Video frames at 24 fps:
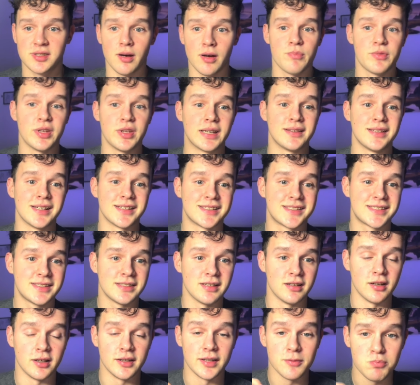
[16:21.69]
something
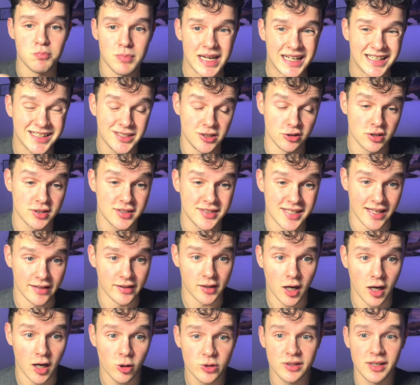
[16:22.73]
that makes you
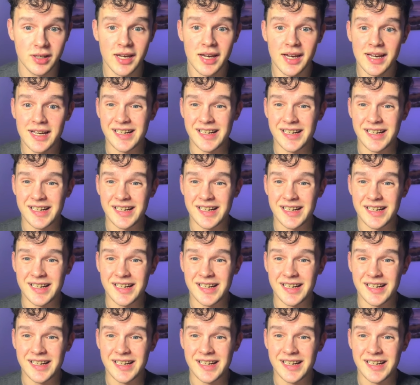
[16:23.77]
stand out.